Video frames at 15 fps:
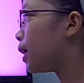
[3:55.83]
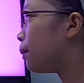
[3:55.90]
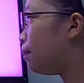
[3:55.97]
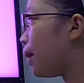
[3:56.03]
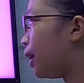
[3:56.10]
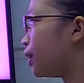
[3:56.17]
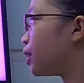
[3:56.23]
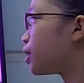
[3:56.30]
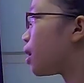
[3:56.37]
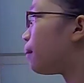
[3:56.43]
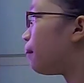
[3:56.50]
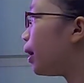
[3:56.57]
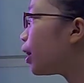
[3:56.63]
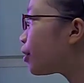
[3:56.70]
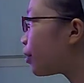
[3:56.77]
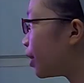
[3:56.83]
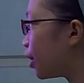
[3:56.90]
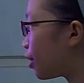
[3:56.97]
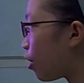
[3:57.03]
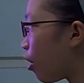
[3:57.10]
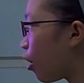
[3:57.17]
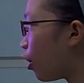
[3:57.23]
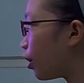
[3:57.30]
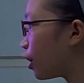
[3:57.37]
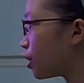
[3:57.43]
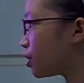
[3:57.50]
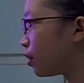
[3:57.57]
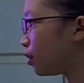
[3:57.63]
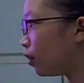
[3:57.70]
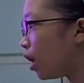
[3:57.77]
the balance on my credit card
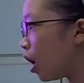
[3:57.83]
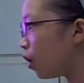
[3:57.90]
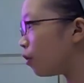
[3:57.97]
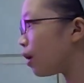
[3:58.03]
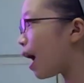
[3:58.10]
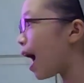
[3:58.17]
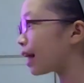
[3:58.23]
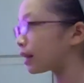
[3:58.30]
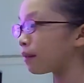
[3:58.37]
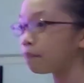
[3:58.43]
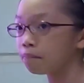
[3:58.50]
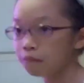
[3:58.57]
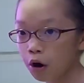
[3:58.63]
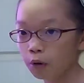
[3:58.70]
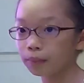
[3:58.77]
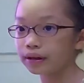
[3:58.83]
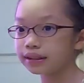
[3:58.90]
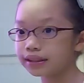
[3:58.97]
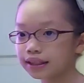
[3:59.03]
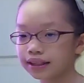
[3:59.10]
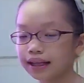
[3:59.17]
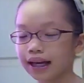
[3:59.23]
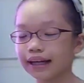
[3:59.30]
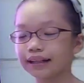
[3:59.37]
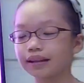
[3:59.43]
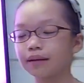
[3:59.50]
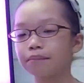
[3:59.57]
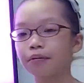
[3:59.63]
is low at the moment. Like, the